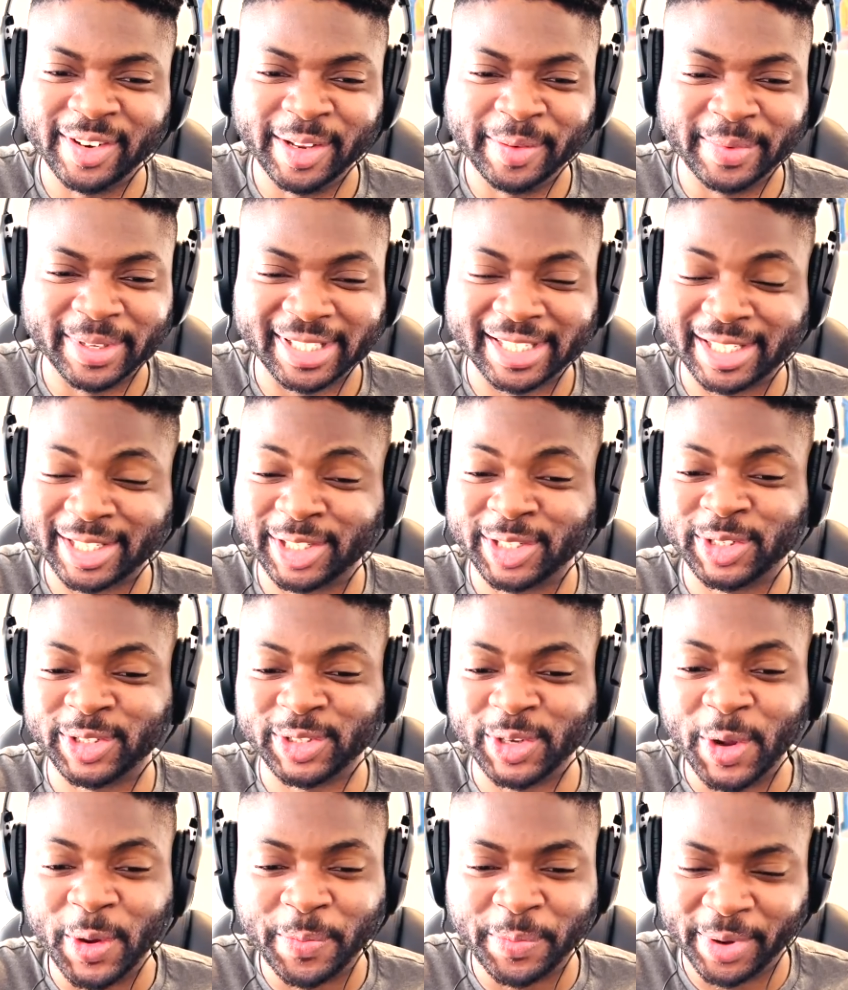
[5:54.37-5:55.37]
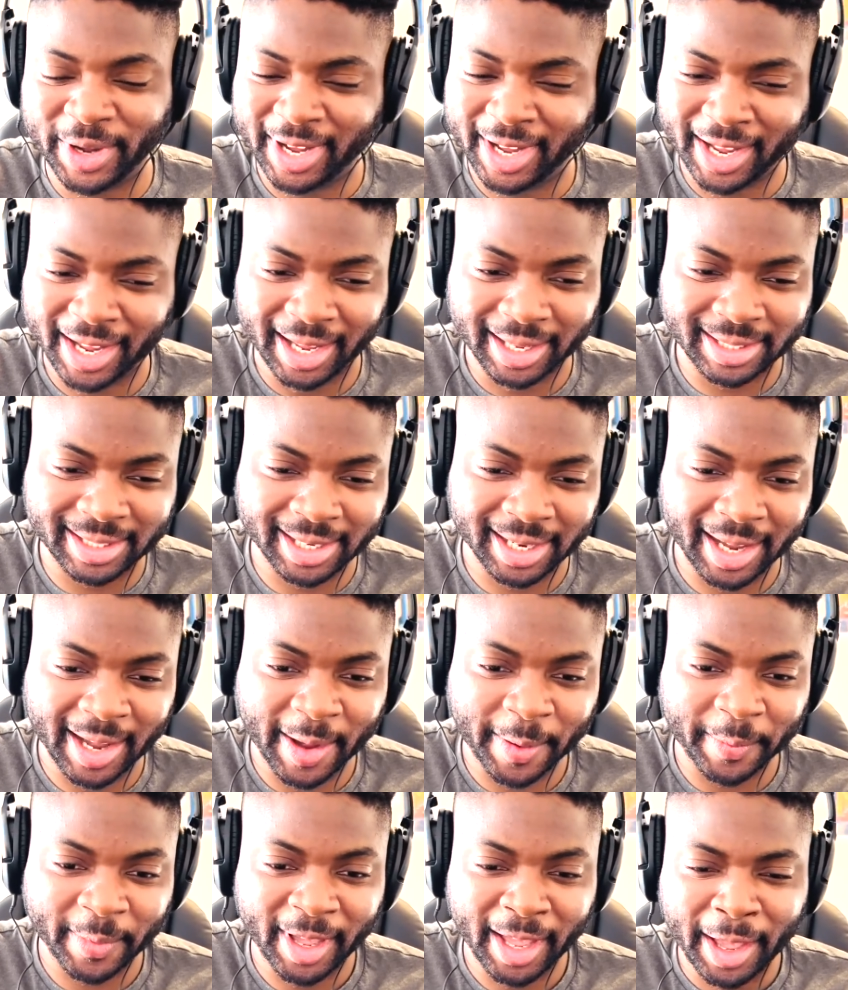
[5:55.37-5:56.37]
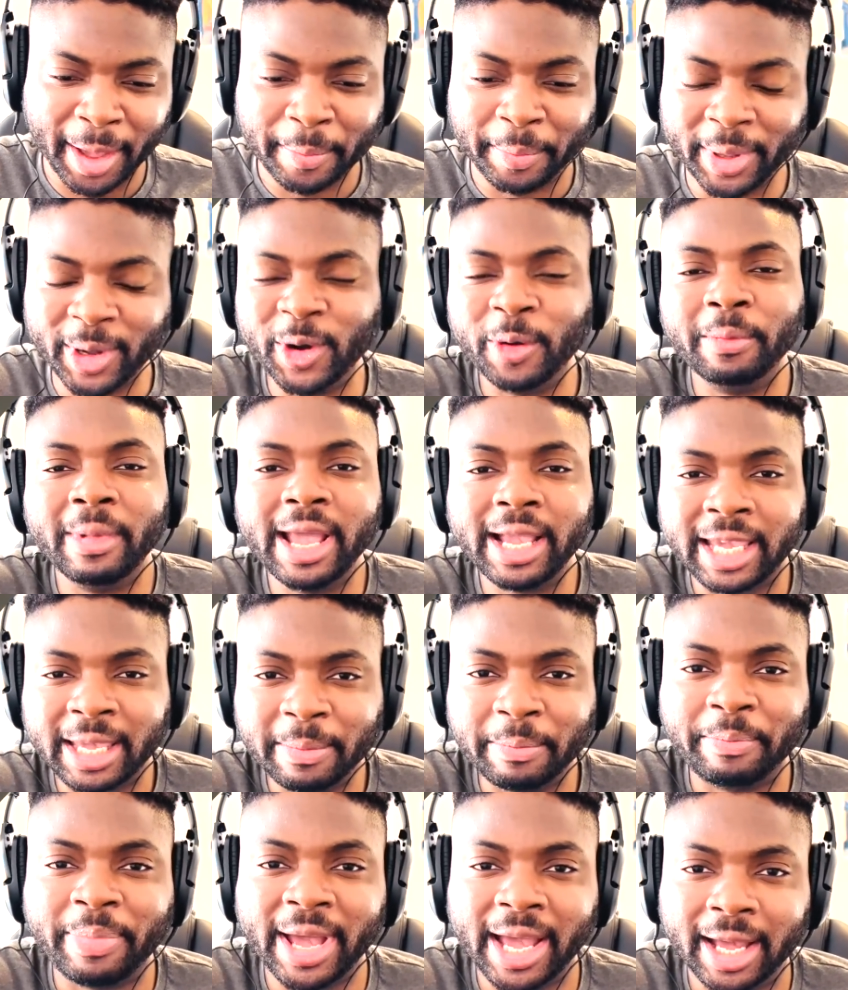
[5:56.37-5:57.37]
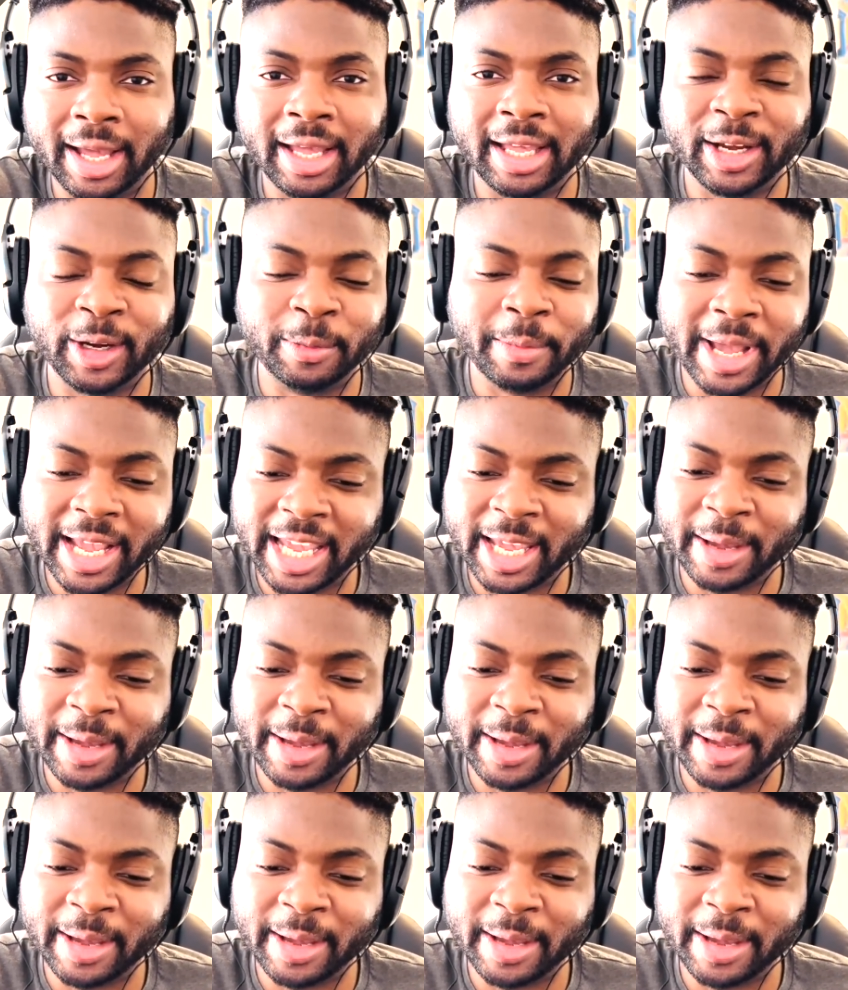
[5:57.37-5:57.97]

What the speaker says: him a super hard time. But it'll make him better. It'll make